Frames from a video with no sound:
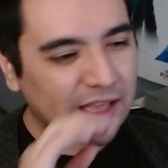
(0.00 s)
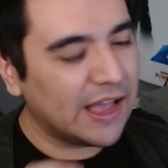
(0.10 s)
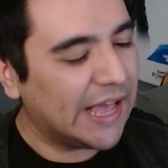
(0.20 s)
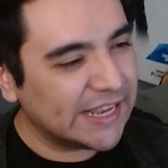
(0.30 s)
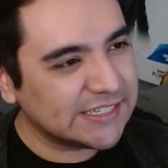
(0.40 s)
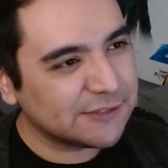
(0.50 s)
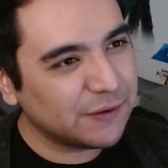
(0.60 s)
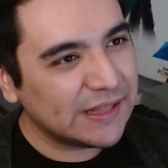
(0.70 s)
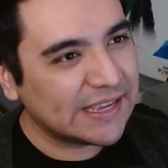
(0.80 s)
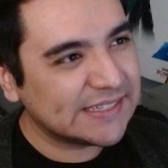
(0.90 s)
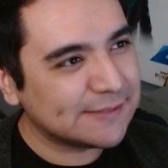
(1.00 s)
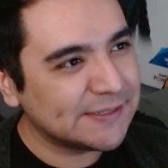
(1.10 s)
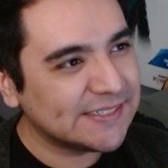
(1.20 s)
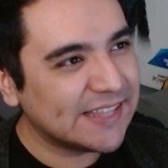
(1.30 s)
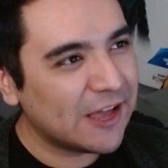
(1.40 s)
I just feel like it's
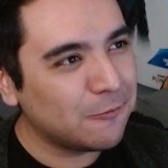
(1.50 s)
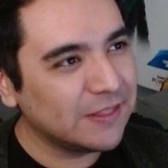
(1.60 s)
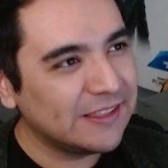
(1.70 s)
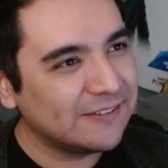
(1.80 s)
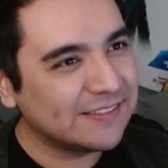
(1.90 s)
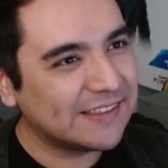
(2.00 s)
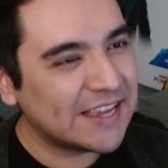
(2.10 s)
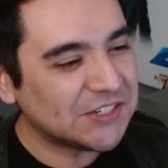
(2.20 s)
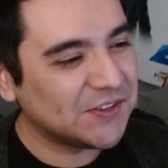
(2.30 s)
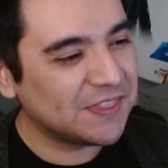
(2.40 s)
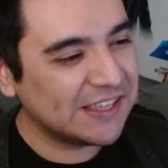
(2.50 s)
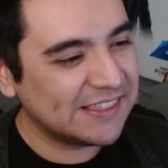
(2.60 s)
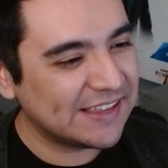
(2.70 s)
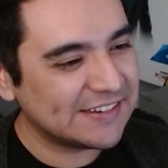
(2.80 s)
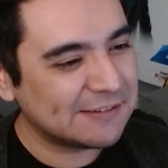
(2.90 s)
missing that one little extra thing
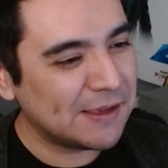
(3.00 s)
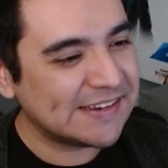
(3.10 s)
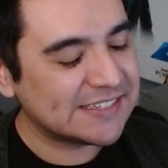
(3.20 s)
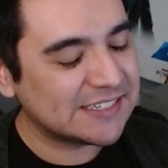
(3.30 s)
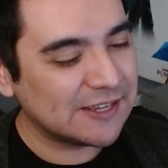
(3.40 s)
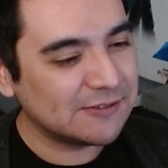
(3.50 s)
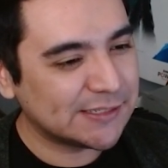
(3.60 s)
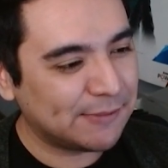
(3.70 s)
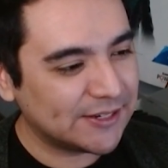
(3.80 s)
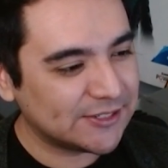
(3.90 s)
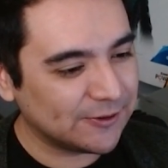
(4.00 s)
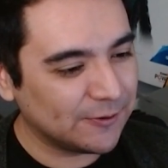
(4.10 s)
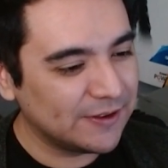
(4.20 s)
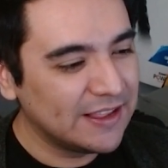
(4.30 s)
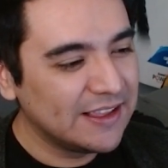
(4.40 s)
that just made it so
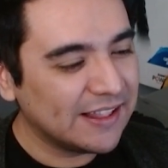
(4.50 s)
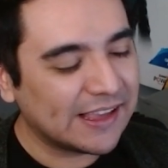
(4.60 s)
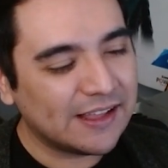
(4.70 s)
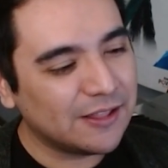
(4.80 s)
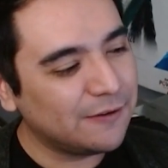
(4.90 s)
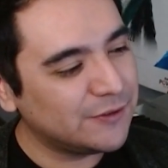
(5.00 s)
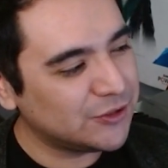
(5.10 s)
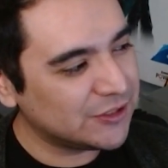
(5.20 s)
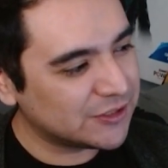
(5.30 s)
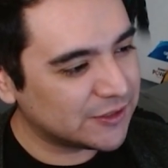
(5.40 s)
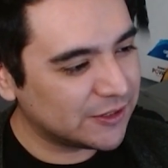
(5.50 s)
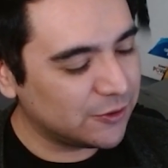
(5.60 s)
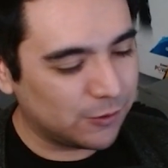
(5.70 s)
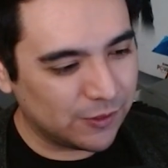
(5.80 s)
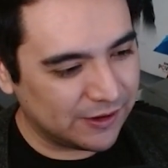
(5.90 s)
special. Like, I love Vegeta's
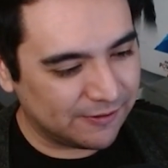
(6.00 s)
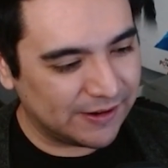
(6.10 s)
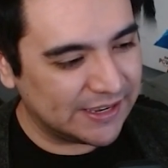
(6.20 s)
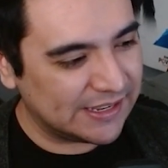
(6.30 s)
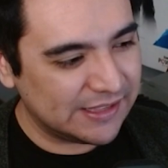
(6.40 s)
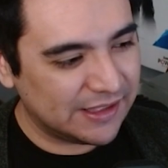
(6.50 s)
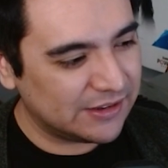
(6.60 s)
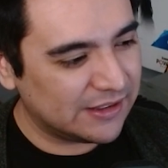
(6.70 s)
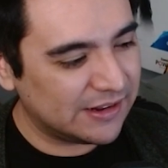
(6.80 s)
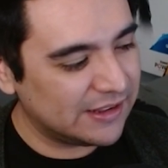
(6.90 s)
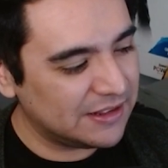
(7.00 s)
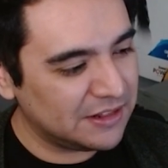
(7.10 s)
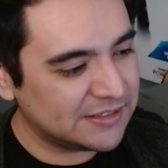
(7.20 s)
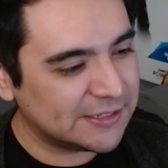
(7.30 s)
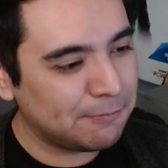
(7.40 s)
growth here, right?
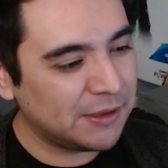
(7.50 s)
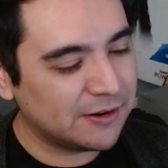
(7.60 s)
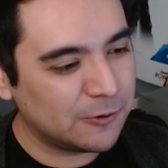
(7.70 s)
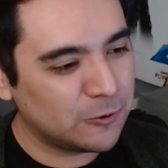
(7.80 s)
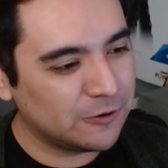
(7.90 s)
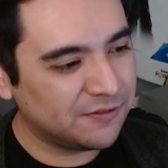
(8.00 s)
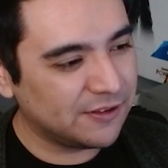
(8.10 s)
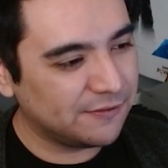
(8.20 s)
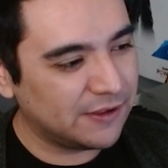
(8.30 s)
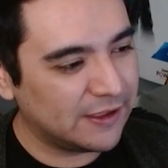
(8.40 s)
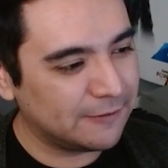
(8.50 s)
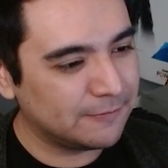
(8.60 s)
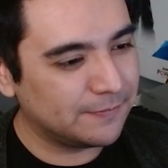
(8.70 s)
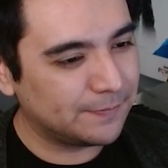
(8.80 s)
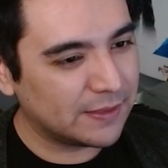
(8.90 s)
It's the pinnacle of
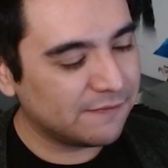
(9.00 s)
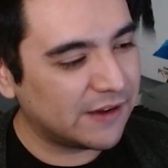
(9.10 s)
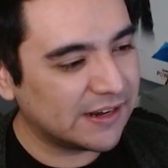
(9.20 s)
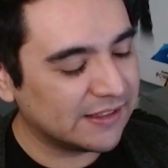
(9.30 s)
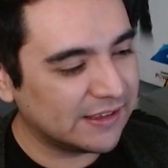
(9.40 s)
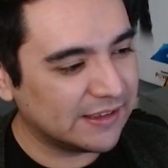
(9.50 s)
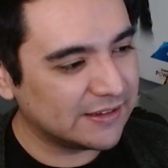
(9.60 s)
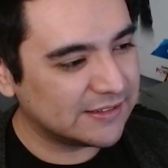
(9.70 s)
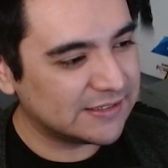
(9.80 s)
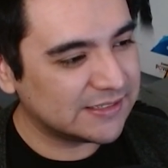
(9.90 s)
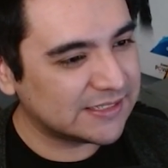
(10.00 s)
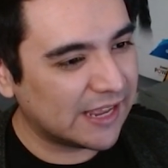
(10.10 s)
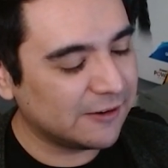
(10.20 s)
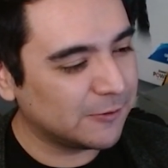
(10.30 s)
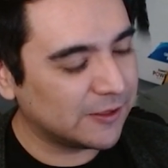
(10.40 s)
him finally
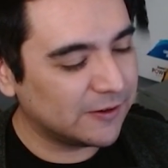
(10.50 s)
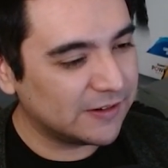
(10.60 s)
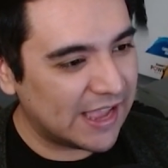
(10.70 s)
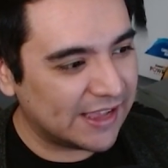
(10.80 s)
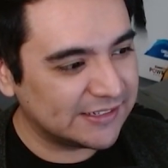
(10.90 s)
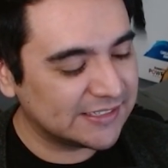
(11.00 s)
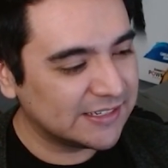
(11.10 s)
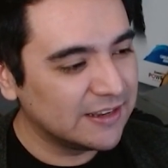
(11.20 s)
siding with the good guys.